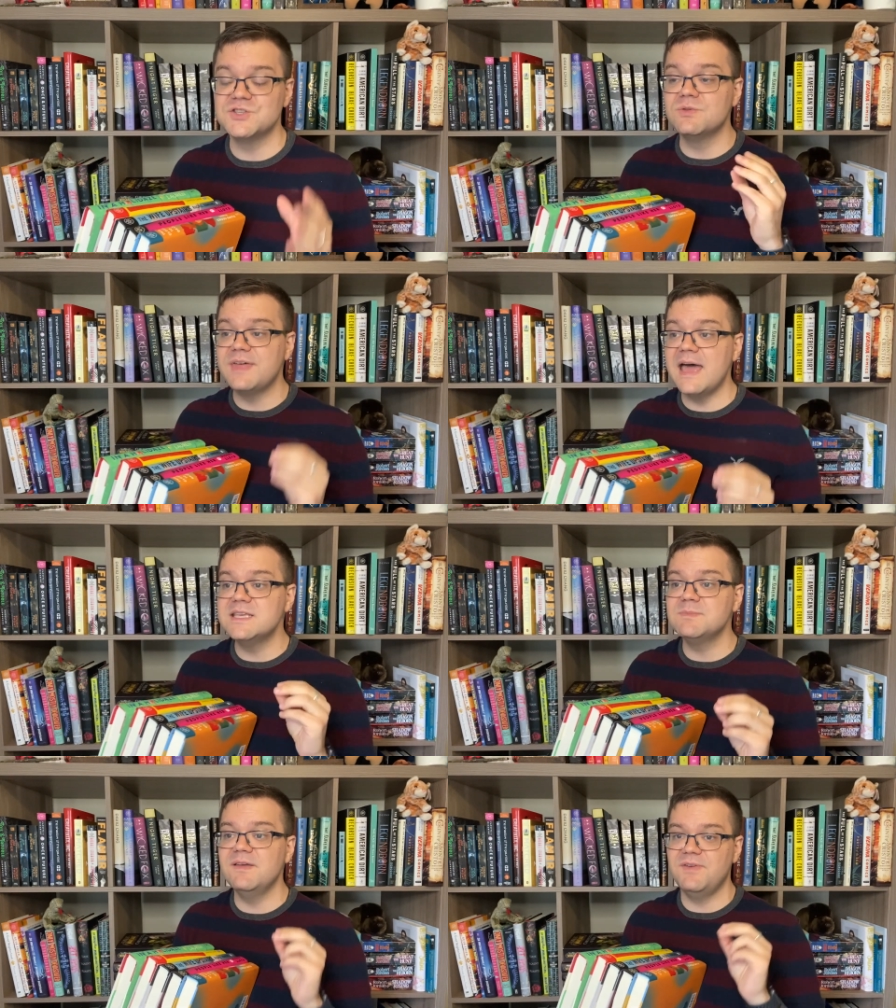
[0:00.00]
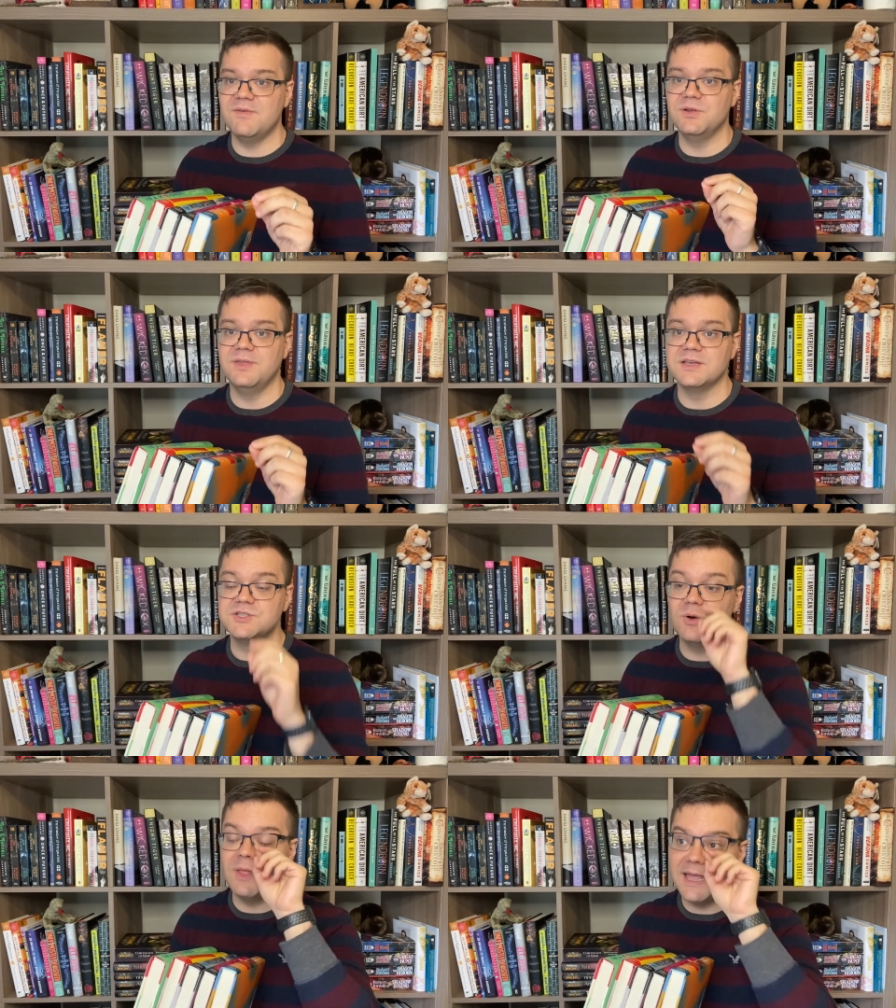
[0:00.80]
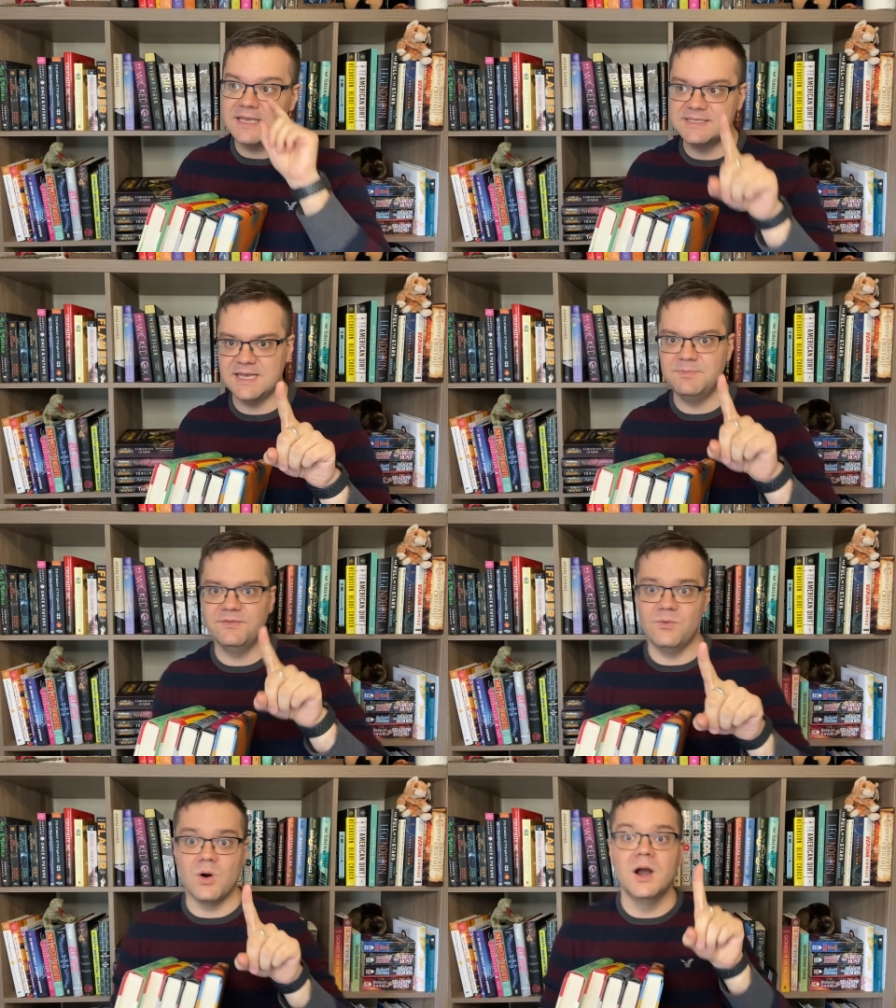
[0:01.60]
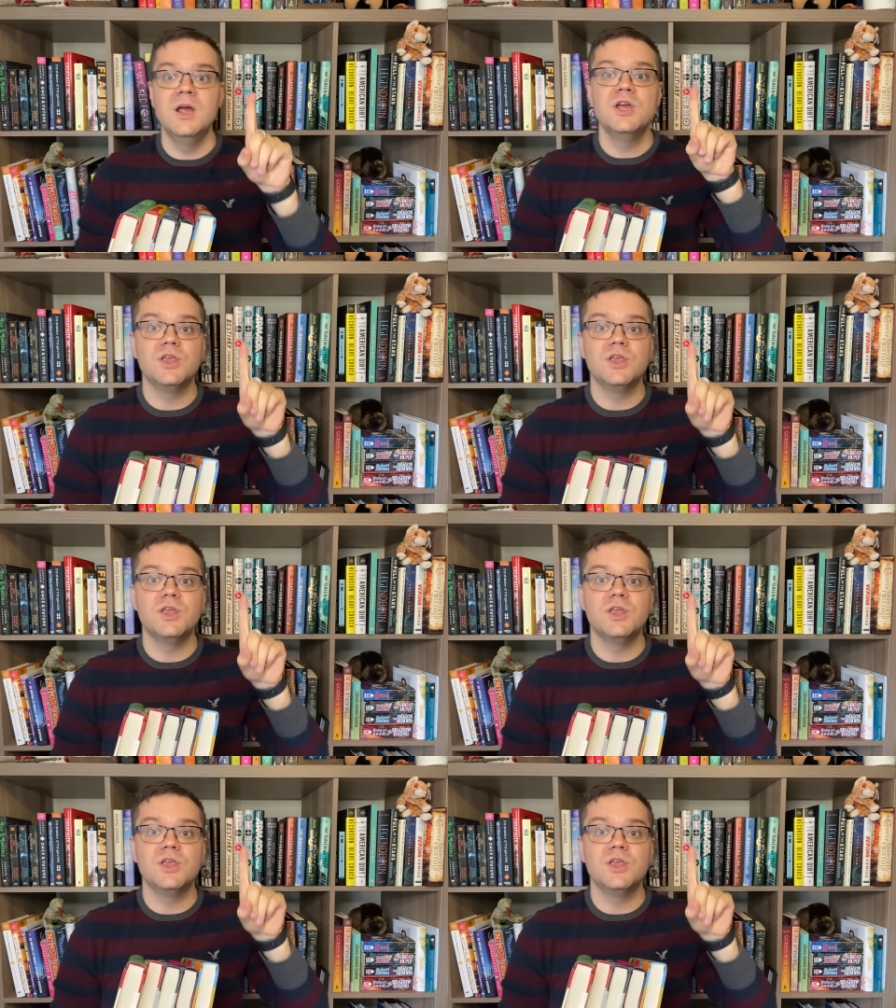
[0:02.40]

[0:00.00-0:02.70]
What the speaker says: So that is my favorite thing. So like I said before,